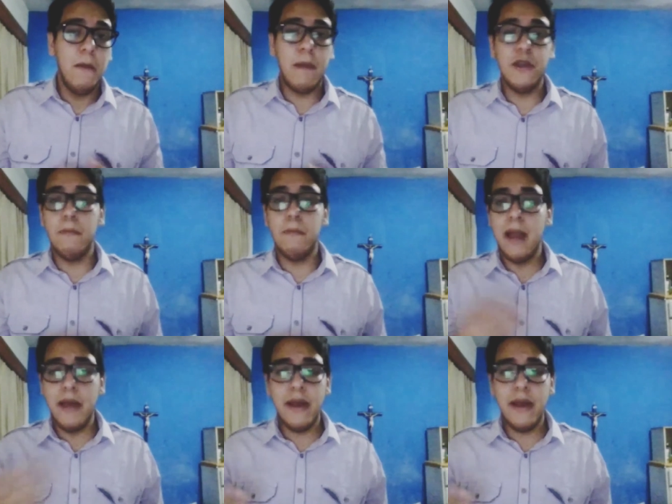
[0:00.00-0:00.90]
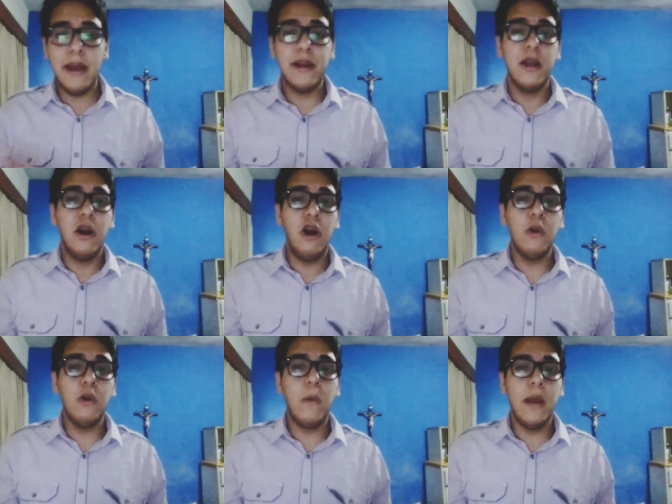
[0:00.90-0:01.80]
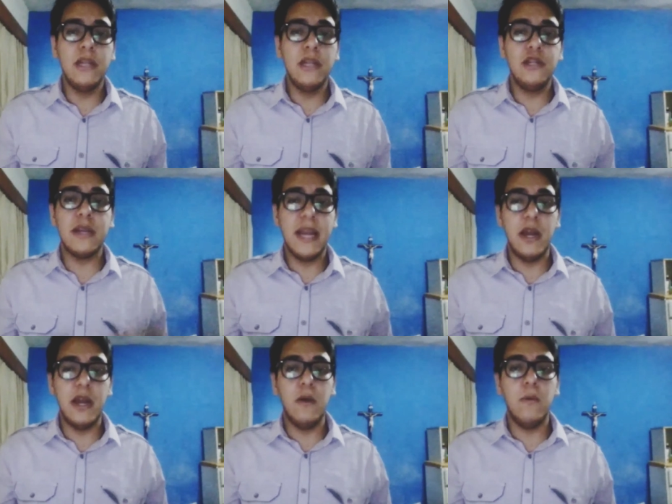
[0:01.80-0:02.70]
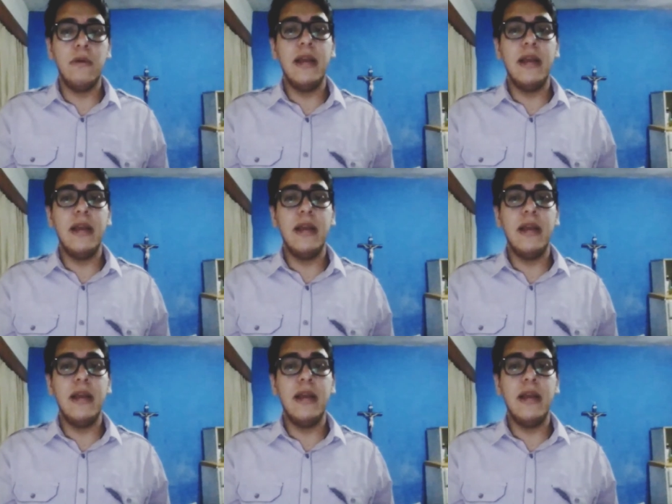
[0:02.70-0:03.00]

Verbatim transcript: right matter how well you can know.